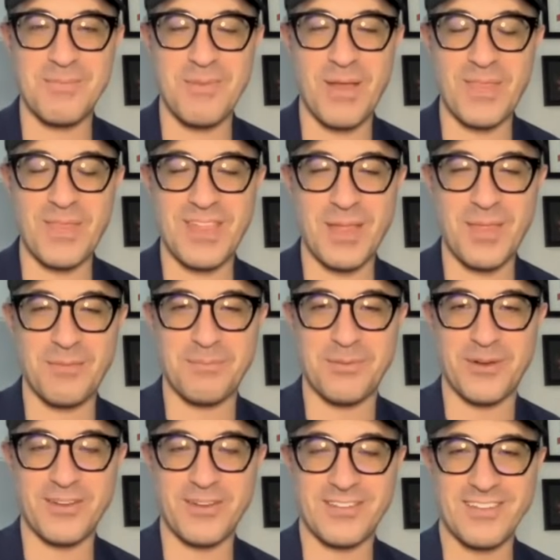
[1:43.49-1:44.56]
Months on the
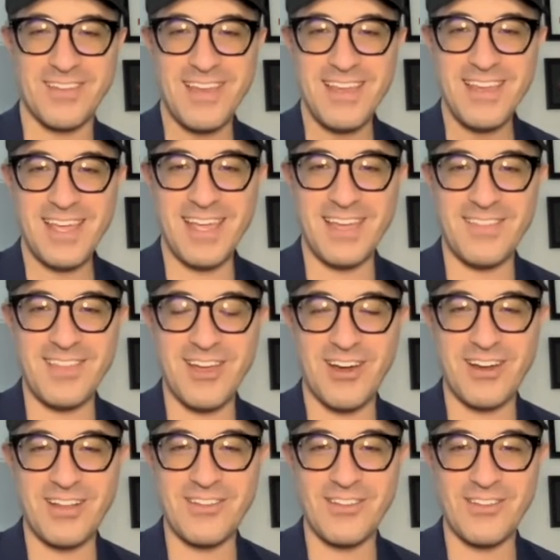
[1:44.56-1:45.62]
books, and the
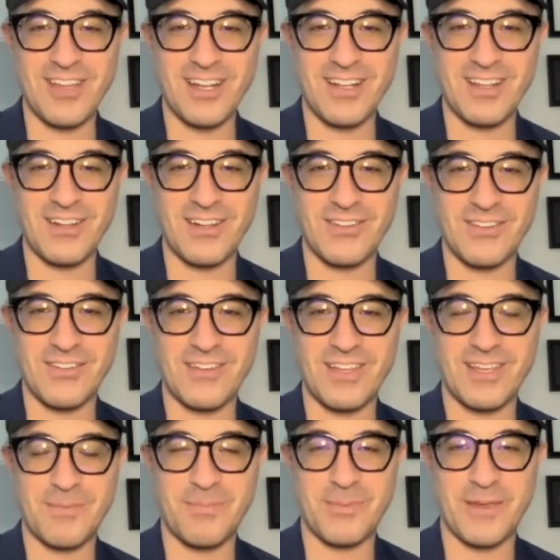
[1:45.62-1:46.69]
audience has got a little
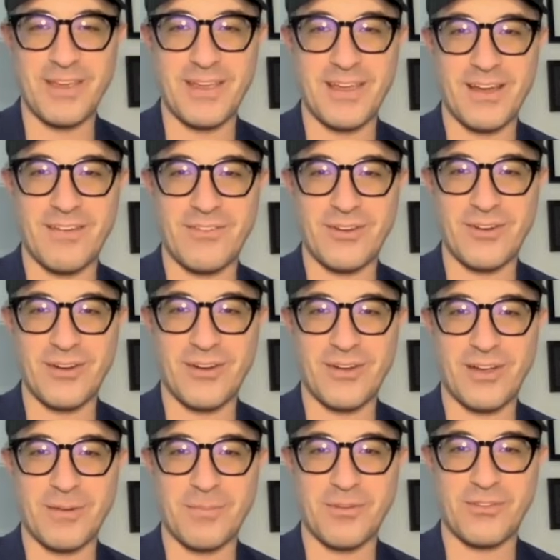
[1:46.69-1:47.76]
sneak peek of your
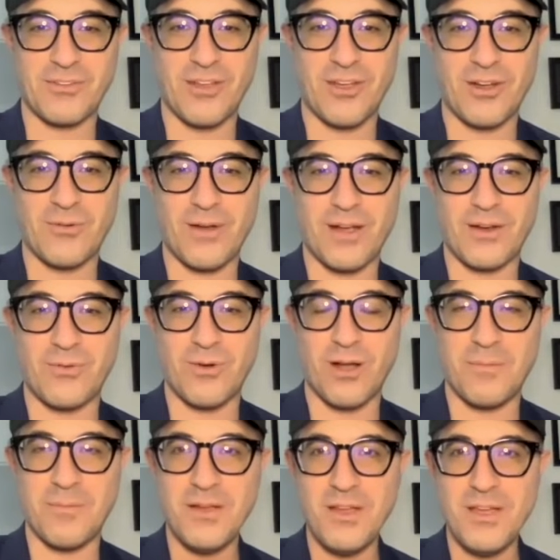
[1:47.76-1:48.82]
incredible song, Red
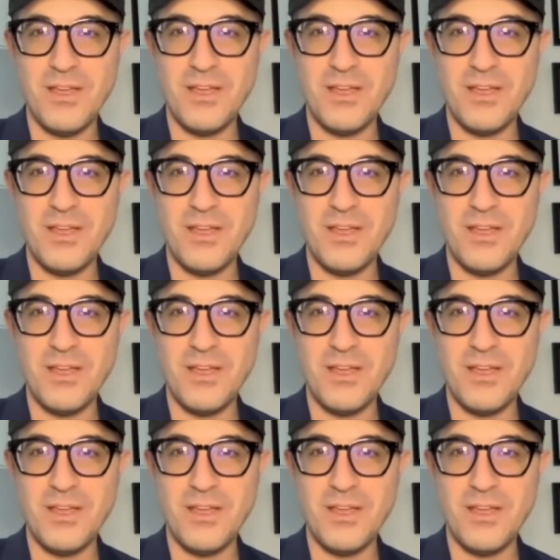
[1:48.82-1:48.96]
Rum.